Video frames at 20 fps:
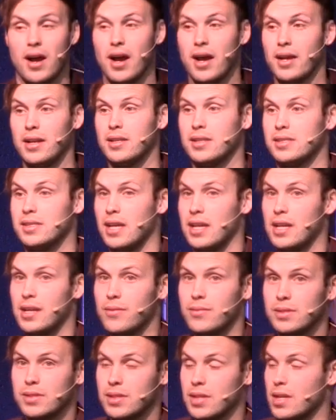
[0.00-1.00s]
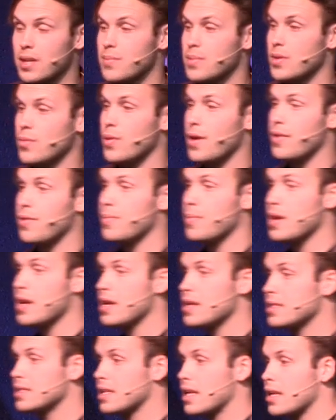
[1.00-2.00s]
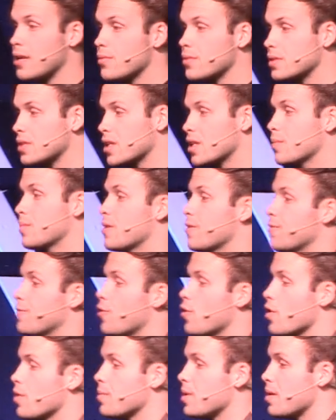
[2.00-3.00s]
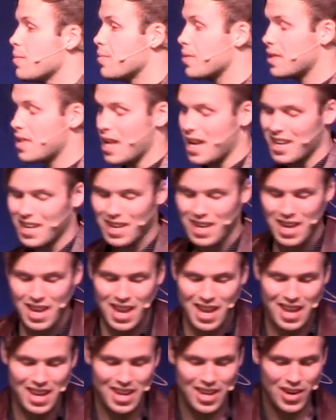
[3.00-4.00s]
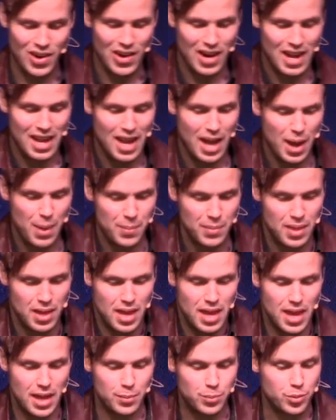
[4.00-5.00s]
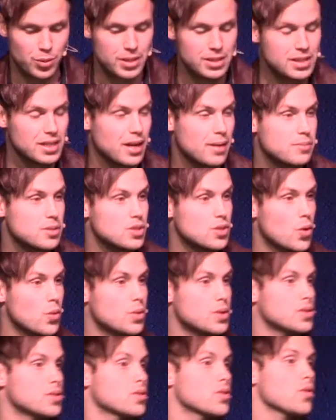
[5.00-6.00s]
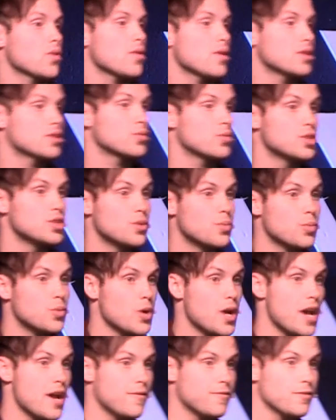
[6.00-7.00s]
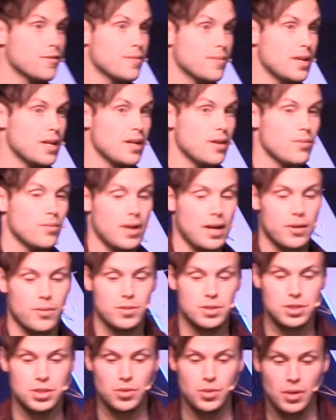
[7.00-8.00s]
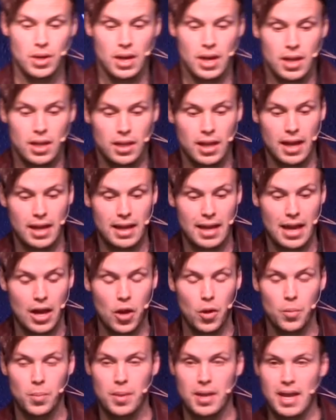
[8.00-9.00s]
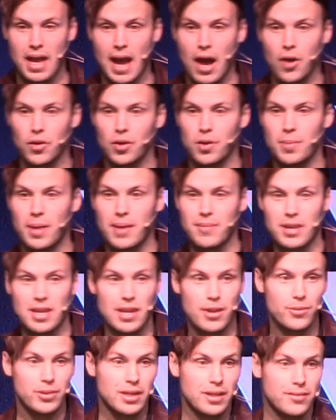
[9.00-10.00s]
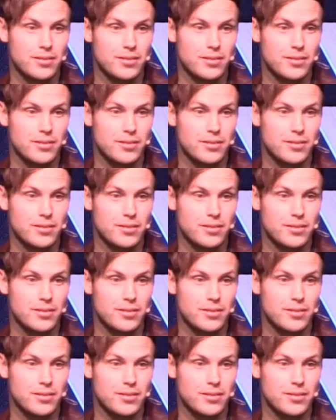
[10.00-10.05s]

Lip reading: God said he was going to be with me, said he was going to be for me, but then here I am in prison. I'm so discouraged. Would you pray for me? Like, would you like help me out? Or maybe he